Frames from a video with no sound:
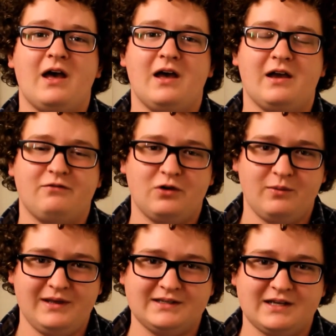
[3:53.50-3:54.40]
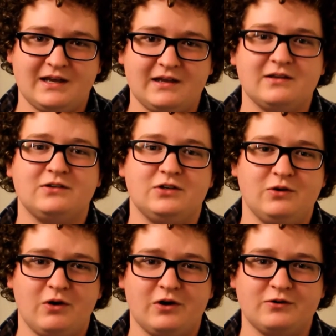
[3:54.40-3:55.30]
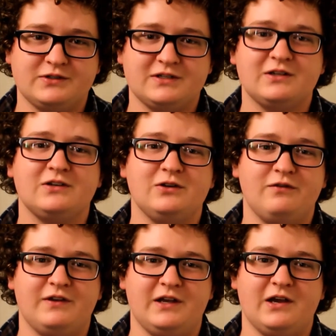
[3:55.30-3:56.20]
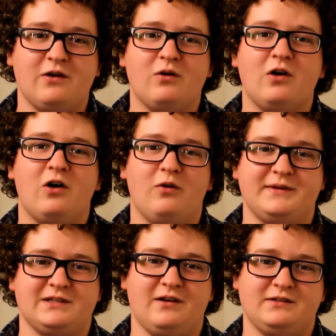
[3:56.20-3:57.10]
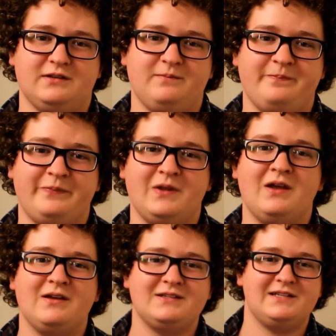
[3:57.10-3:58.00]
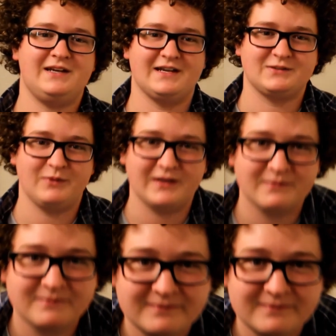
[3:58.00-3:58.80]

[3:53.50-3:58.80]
Every weekday, new host, new video, always awesome. See you next week.